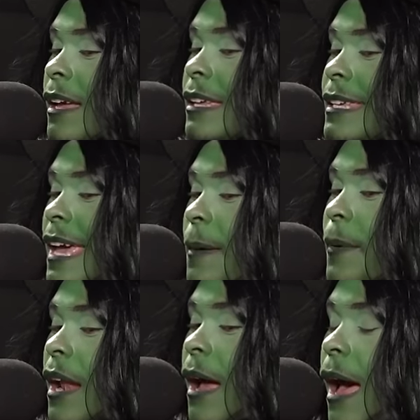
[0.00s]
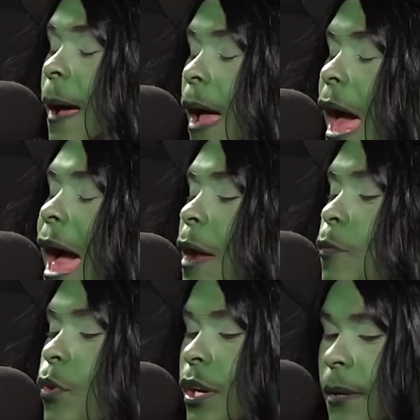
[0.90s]
Yeah, but I
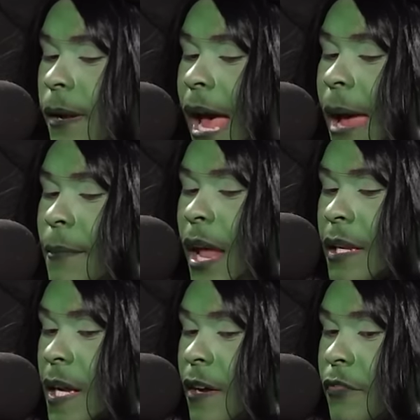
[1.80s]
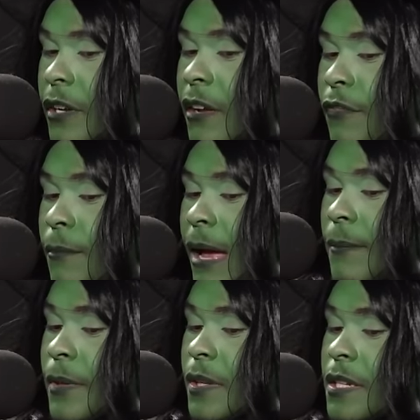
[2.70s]
wouldn't. I'm not confident enough in my
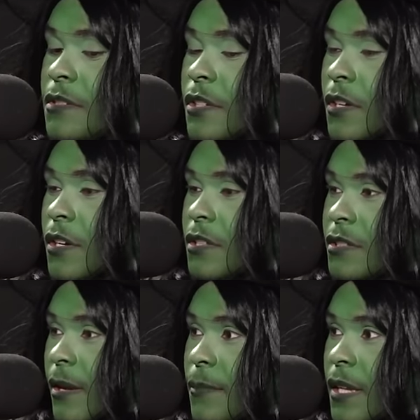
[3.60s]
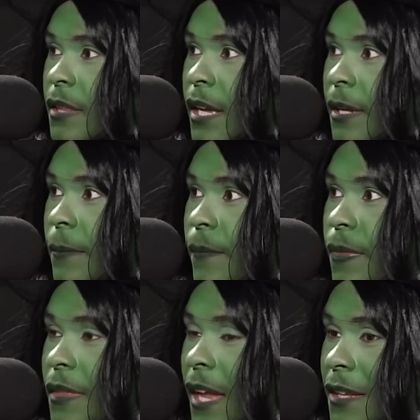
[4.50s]
abilities to cook something like
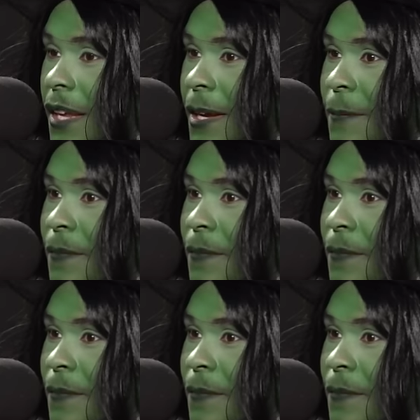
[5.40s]
like that.